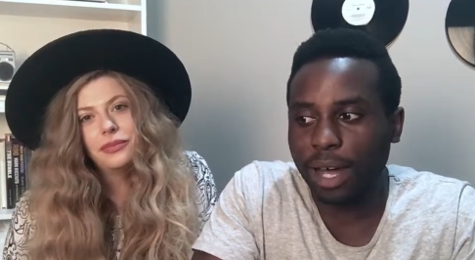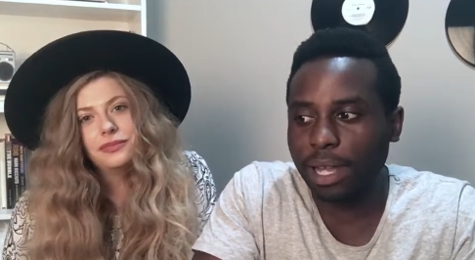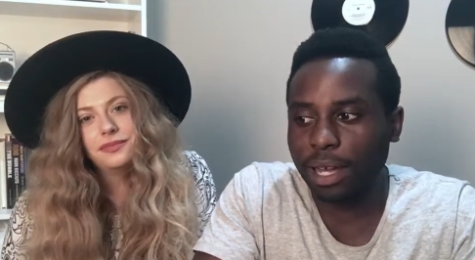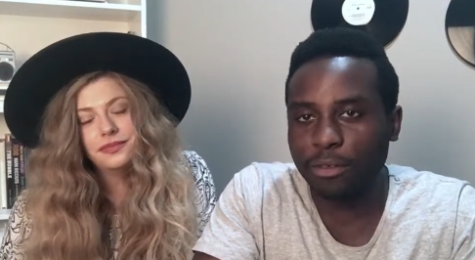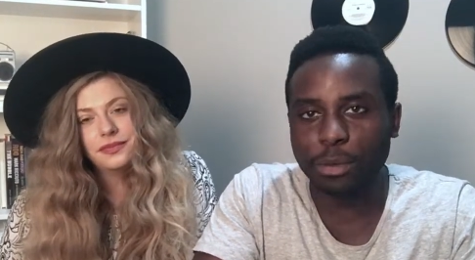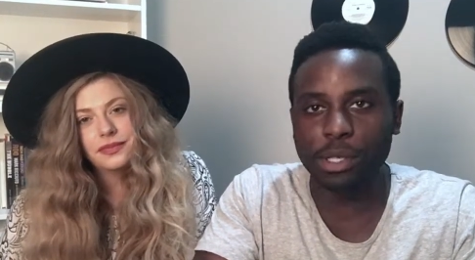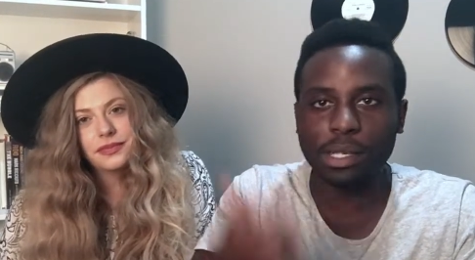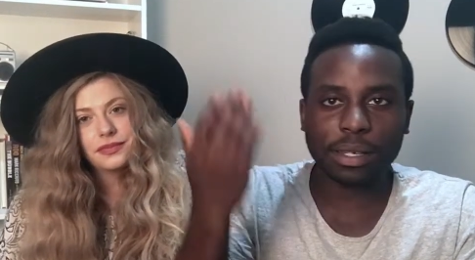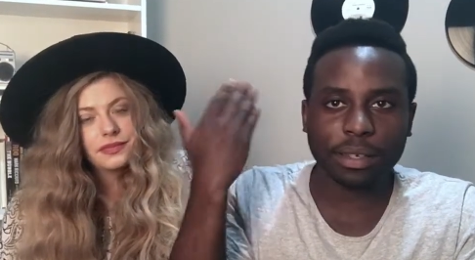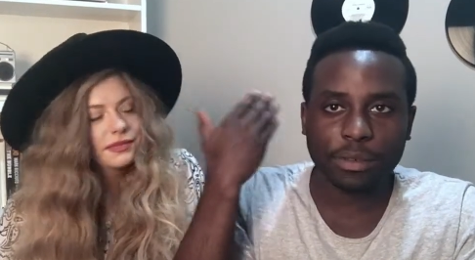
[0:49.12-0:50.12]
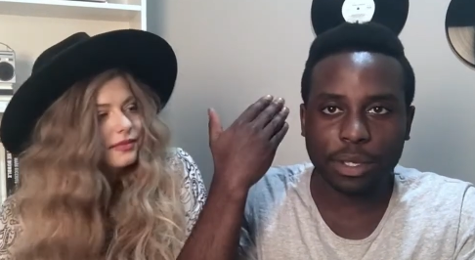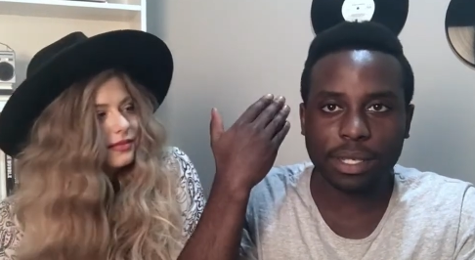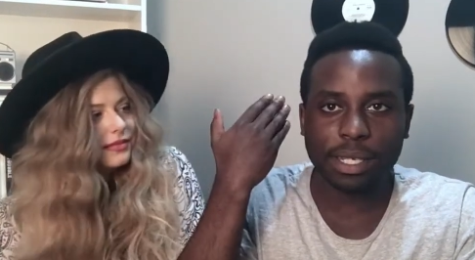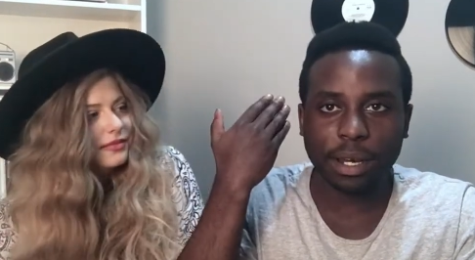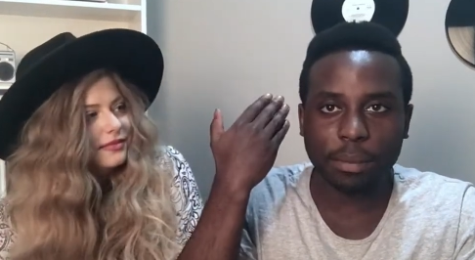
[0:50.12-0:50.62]
Speaker 1: I love mm. music you
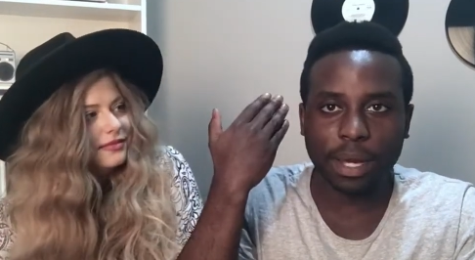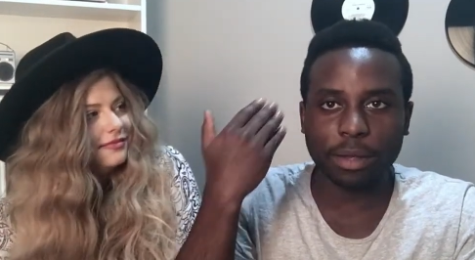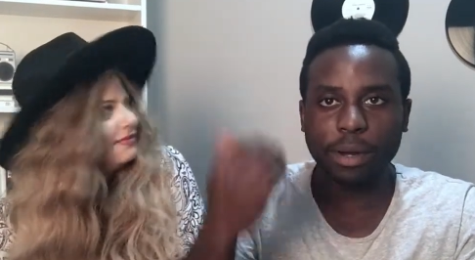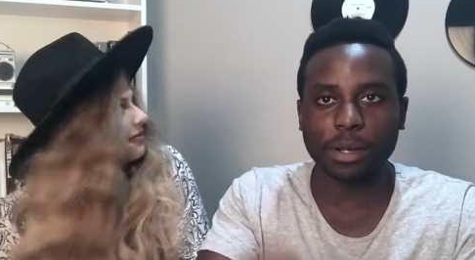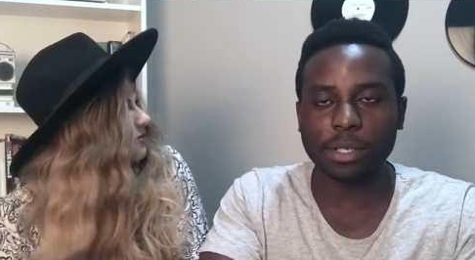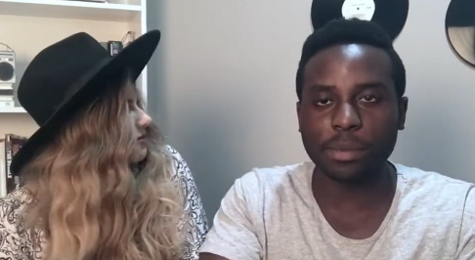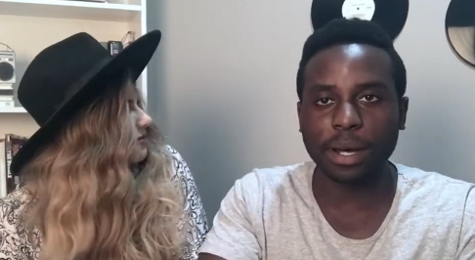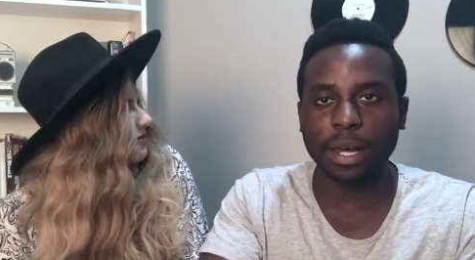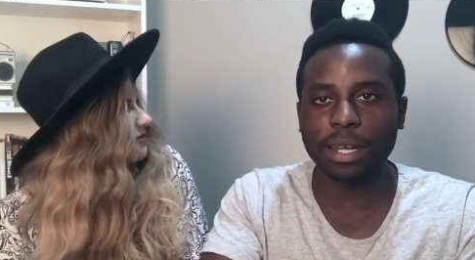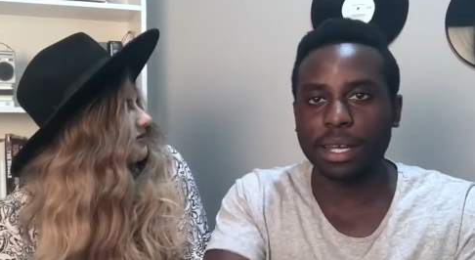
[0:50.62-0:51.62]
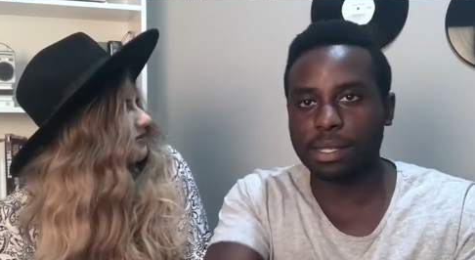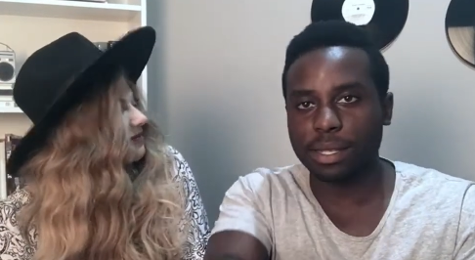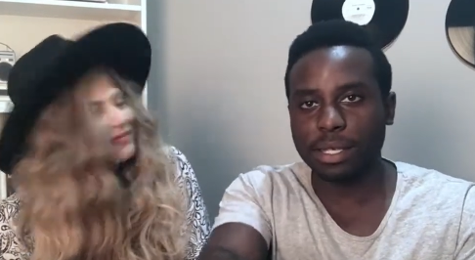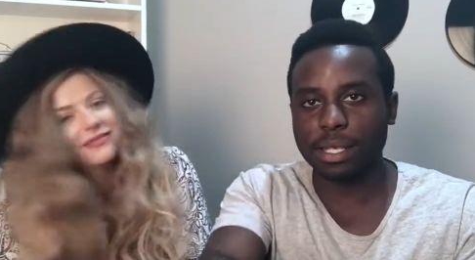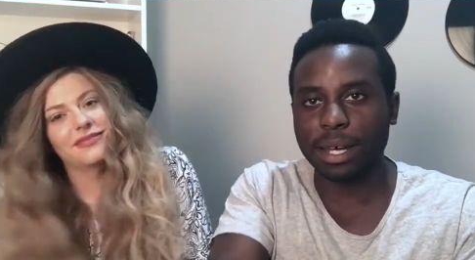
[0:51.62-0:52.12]
can tell by the records behind us, the
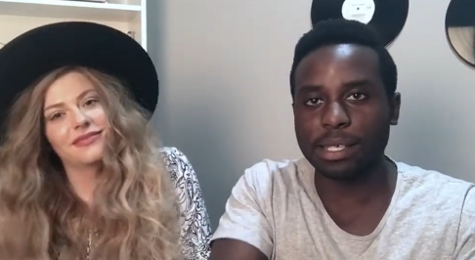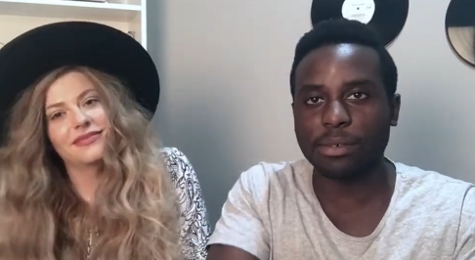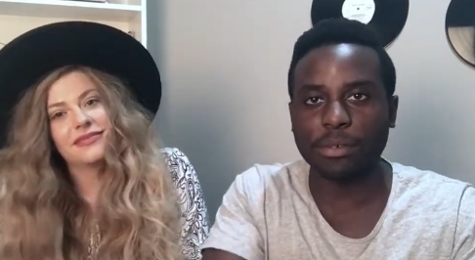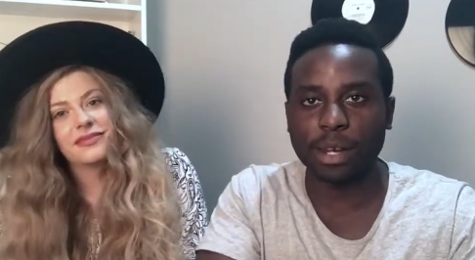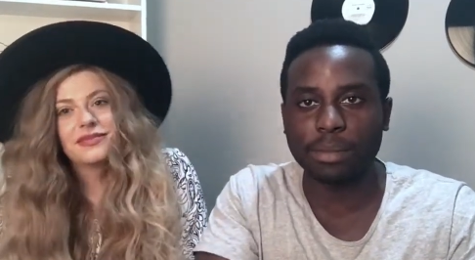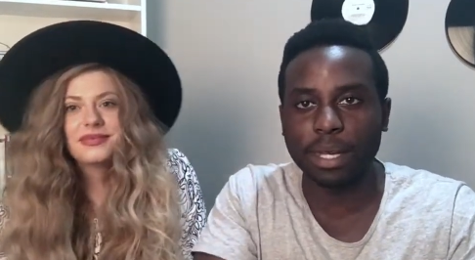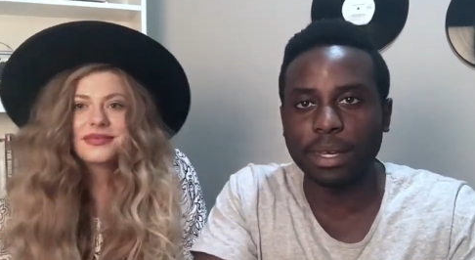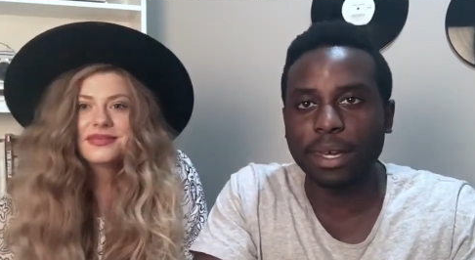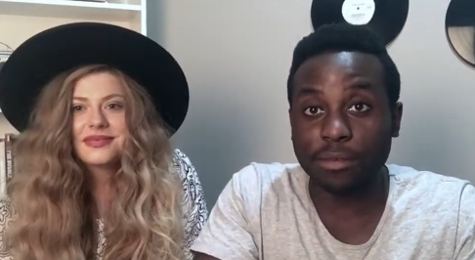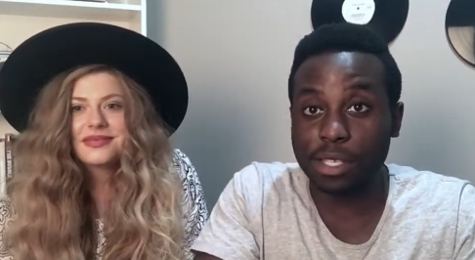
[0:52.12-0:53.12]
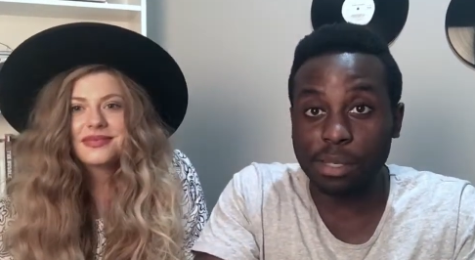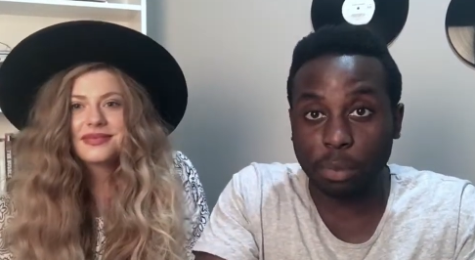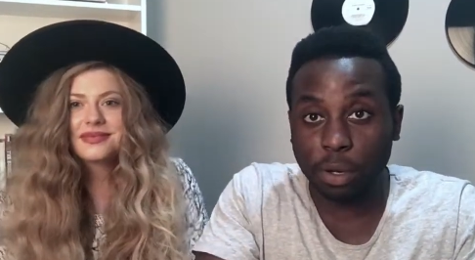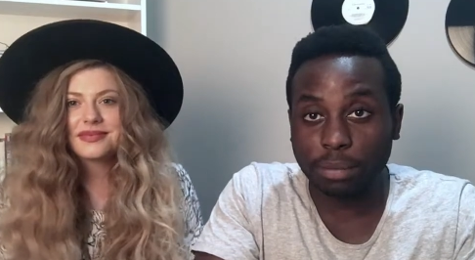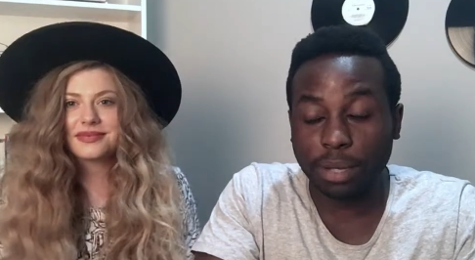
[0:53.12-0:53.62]
guitars in front of me. Of
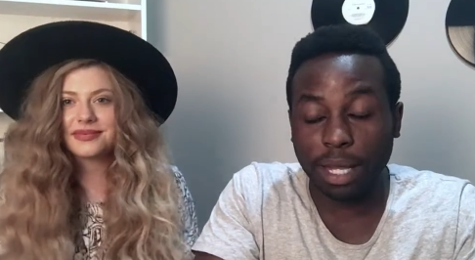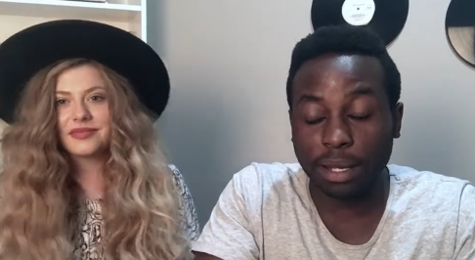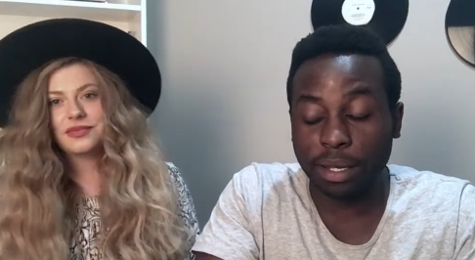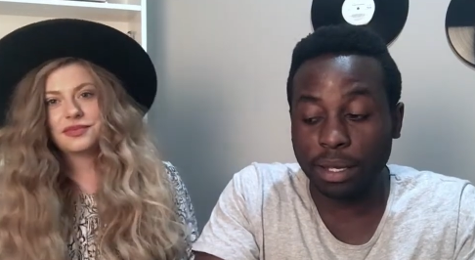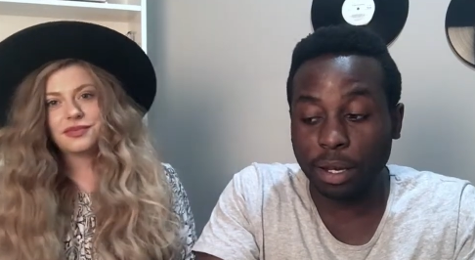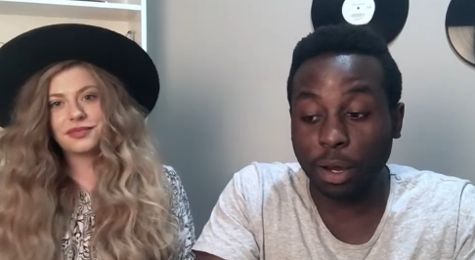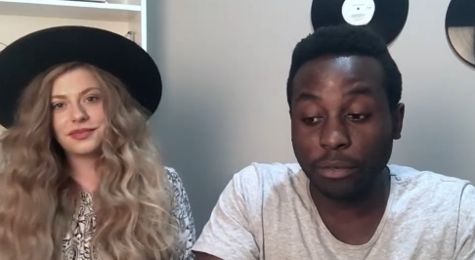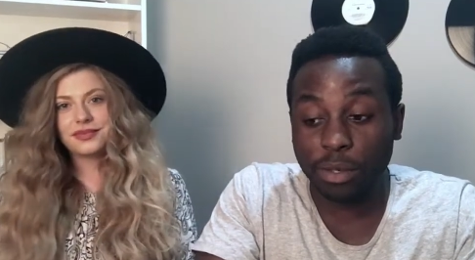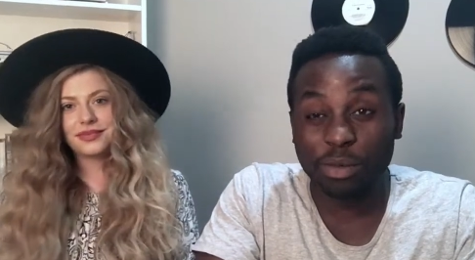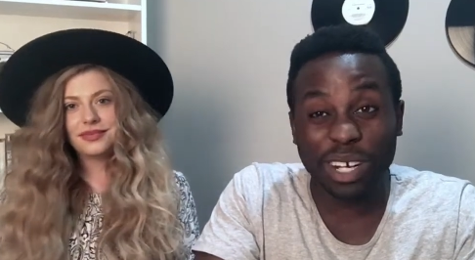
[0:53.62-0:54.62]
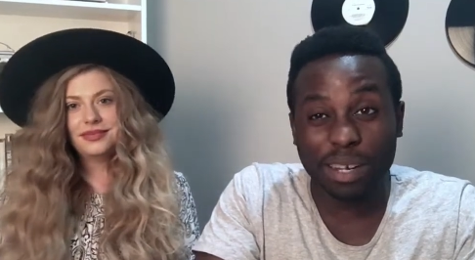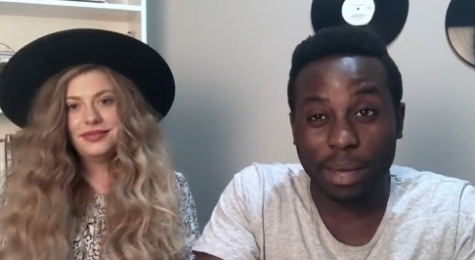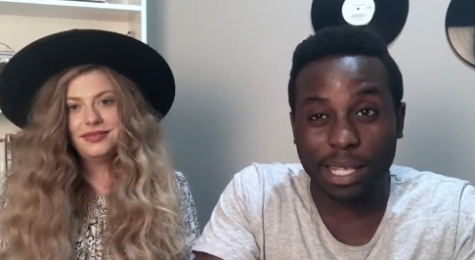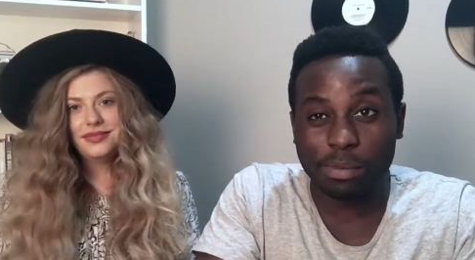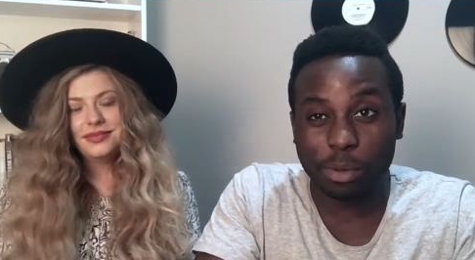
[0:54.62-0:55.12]
sport, I often read
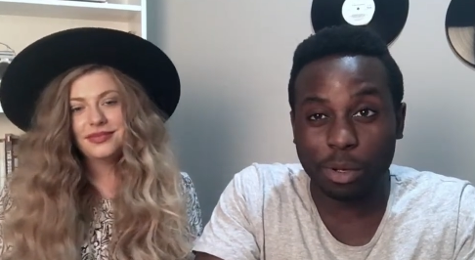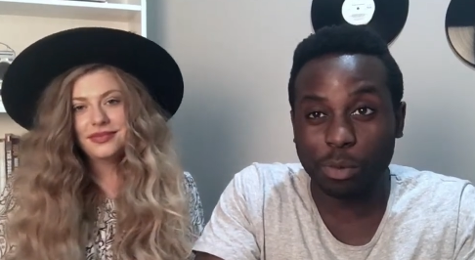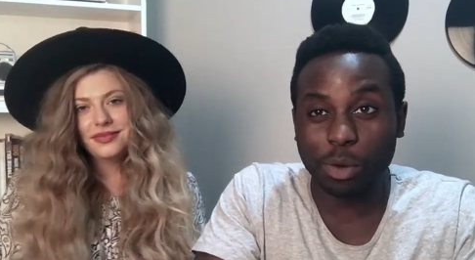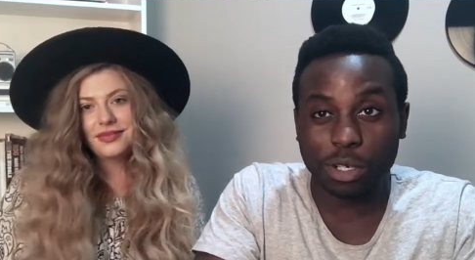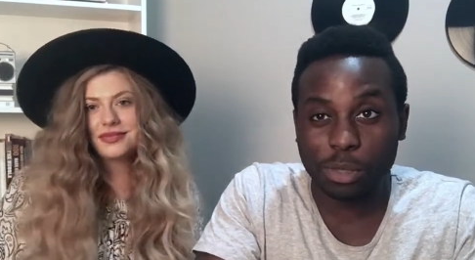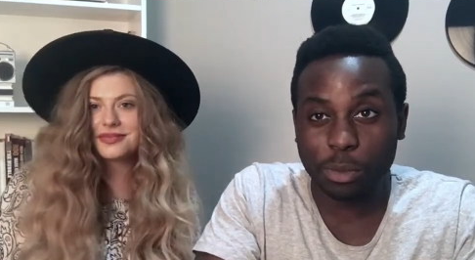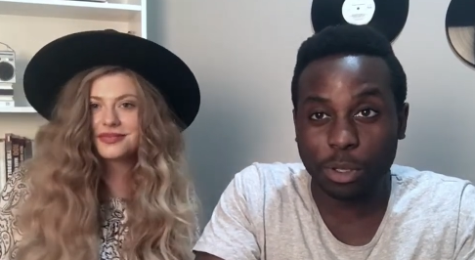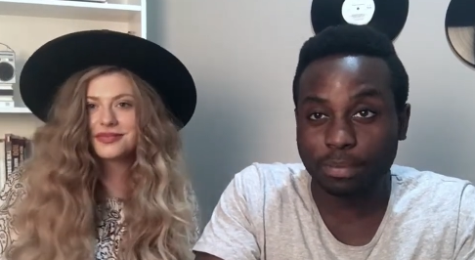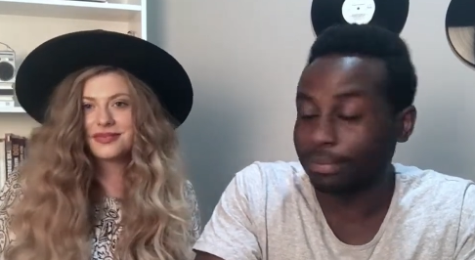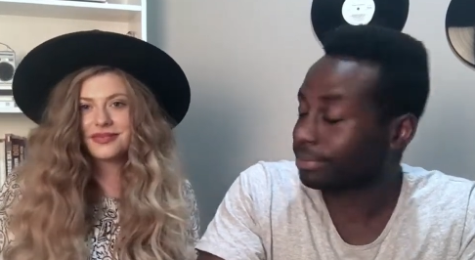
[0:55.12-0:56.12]
about sport, watch sport.